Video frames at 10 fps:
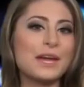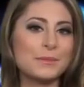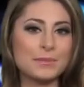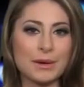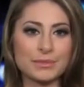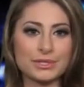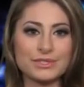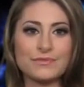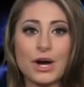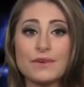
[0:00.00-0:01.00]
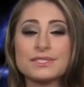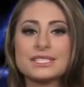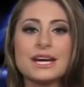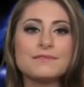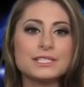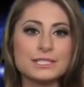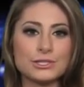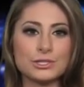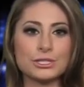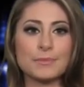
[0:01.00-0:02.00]
to family members involves tough
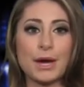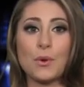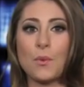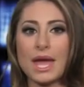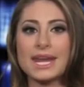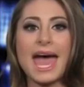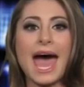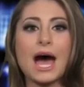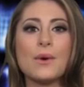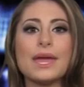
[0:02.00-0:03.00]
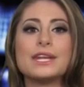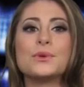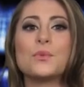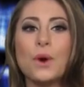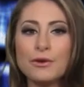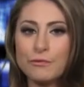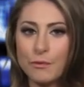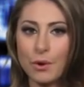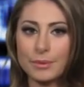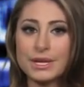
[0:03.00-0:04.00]
decisions about when, how, and in what
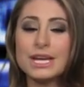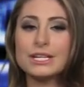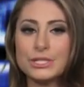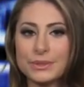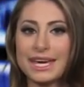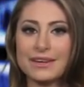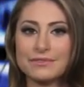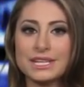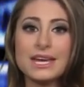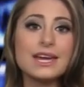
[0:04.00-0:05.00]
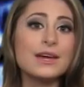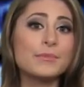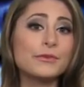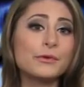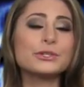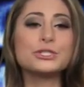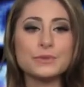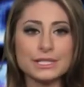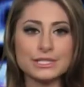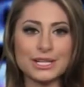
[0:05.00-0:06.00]
form to gift. Before
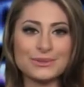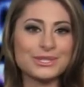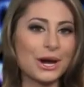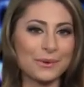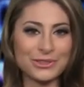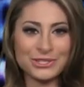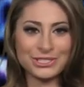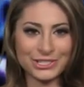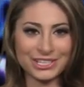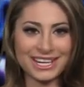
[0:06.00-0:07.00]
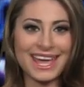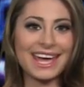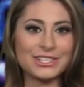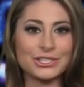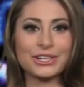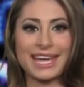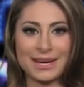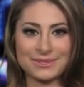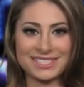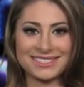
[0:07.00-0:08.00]
doing so, talk with your attorney and your
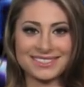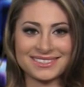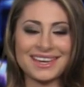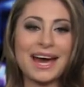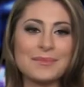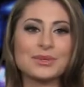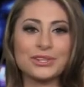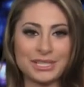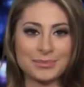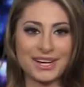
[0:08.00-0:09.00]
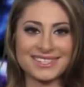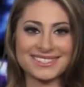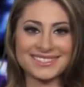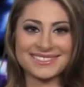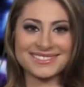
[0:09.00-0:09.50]
accountant. I'm Karina Brez.